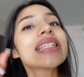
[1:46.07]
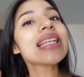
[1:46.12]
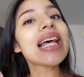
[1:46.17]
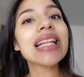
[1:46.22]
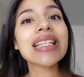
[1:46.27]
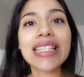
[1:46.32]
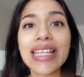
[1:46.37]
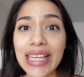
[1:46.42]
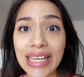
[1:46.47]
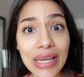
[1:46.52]

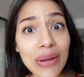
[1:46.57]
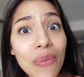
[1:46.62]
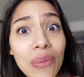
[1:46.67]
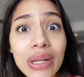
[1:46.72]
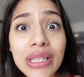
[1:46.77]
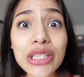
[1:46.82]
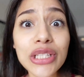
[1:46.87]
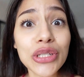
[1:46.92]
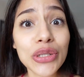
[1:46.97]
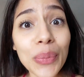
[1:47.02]
since he
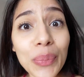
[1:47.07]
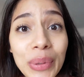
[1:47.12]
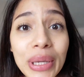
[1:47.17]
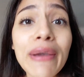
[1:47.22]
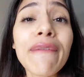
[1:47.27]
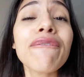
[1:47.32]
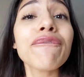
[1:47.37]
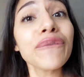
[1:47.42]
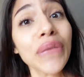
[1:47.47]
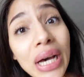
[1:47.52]
wants to be
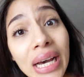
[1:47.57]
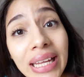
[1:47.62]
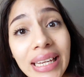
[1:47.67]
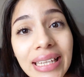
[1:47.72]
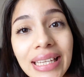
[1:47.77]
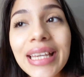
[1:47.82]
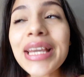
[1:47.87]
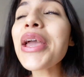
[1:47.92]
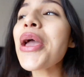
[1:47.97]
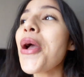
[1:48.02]

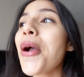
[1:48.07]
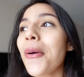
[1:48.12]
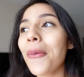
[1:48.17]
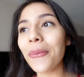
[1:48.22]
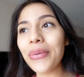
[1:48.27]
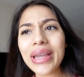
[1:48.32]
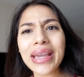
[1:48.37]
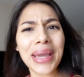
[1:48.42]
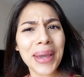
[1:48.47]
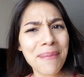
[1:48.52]
funny,
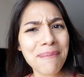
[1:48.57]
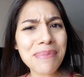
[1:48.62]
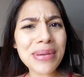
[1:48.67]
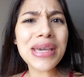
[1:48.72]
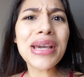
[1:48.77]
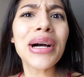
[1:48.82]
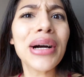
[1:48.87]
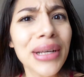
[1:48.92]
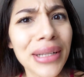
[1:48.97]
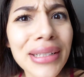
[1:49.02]
we can
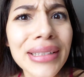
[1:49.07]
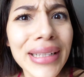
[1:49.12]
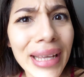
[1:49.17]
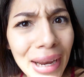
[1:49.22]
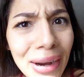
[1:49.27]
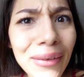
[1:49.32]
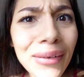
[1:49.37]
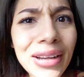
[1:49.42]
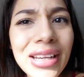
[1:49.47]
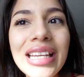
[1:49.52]
be
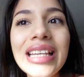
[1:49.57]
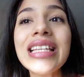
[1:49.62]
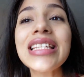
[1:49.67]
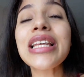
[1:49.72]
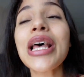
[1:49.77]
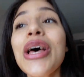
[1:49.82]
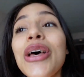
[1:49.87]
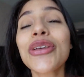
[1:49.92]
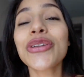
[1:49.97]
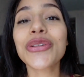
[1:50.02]
hilarious.
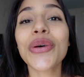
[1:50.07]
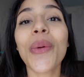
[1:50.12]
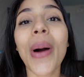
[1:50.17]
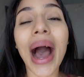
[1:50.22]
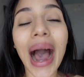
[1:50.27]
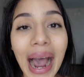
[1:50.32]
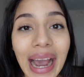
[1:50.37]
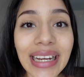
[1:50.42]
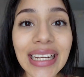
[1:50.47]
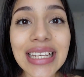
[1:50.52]
So
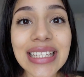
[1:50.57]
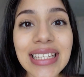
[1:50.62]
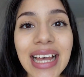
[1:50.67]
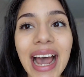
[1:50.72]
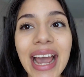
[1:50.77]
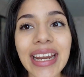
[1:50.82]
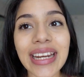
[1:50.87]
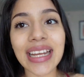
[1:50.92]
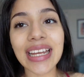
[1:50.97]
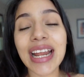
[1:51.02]
I
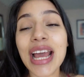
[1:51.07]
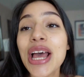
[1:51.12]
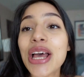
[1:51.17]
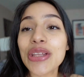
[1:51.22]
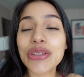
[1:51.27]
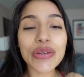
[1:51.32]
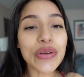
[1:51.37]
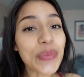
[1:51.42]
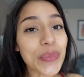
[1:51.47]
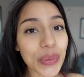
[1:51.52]
decided
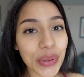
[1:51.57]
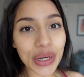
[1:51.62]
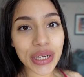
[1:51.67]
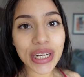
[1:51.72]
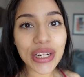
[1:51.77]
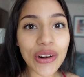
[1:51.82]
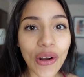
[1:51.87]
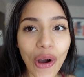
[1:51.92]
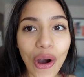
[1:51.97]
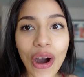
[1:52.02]
to put
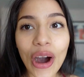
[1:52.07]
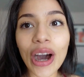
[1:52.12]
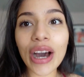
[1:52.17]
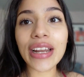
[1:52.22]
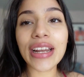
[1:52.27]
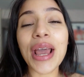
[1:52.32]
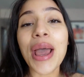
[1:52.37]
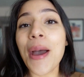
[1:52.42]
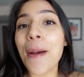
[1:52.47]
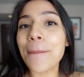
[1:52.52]
it
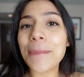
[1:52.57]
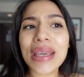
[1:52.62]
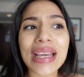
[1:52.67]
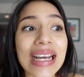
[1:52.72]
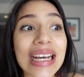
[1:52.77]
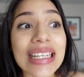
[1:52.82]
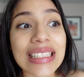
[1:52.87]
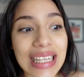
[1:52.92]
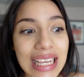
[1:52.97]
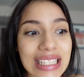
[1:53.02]
on
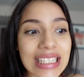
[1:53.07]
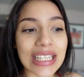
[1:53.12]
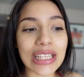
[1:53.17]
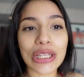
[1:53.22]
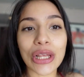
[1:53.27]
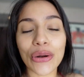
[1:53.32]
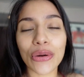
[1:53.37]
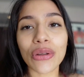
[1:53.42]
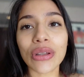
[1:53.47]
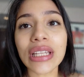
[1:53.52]
because it's
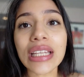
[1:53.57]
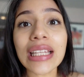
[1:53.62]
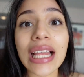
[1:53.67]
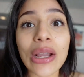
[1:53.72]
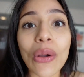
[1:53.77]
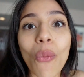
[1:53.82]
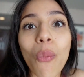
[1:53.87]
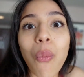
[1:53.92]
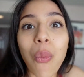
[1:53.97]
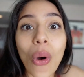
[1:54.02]
literally
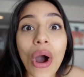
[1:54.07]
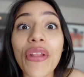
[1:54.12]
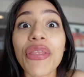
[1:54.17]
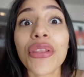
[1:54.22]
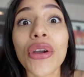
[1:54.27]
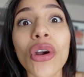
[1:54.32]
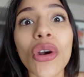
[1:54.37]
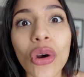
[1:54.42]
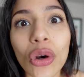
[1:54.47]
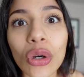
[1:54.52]
like what what
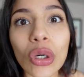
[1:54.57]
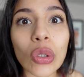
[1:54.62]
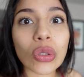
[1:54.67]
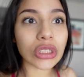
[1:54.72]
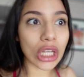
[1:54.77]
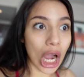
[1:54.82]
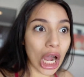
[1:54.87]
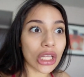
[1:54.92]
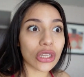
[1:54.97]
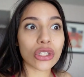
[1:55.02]
the
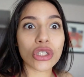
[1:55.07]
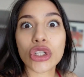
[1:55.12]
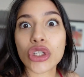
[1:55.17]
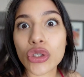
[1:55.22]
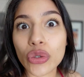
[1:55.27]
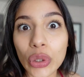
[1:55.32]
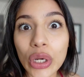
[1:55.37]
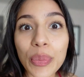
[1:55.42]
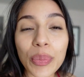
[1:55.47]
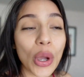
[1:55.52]
girls on the
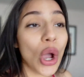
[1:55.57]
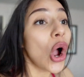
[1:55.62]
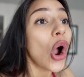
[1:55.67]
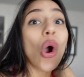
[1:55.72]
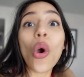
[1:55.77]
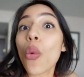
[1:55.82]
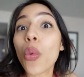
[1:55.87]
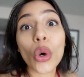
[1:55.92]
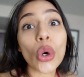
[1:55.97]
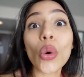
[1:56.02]
strip
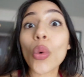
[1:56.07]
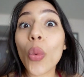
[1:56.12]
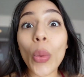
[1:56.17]
were